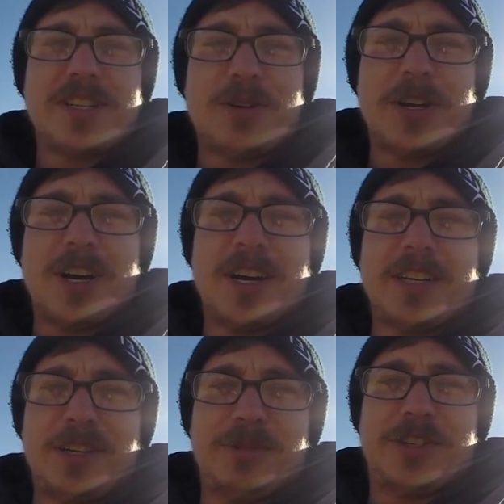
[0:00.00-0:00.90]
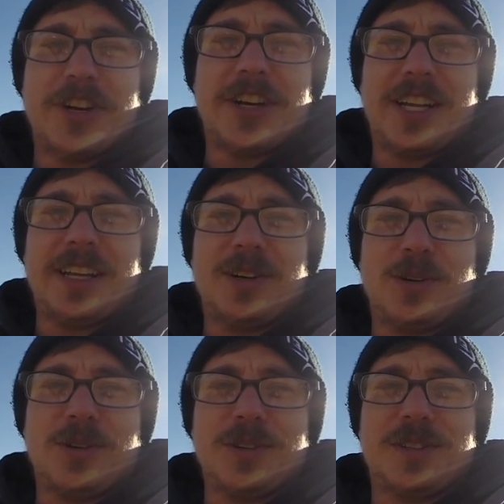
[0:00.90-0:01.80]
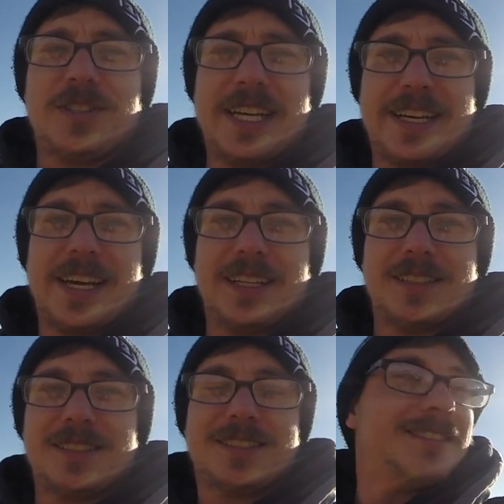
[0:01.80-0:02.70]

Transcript: is going on, you dirty old dickheads?